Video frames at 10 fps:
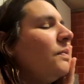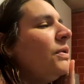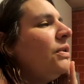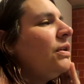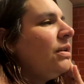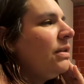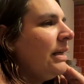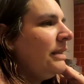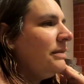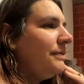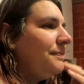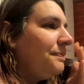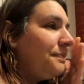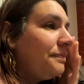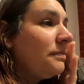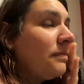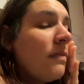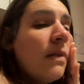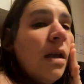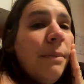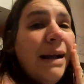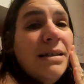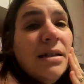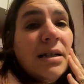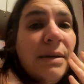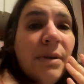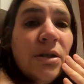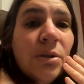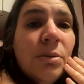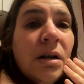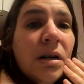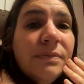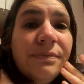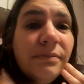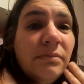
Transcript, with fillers: whatnot, and basically my daughter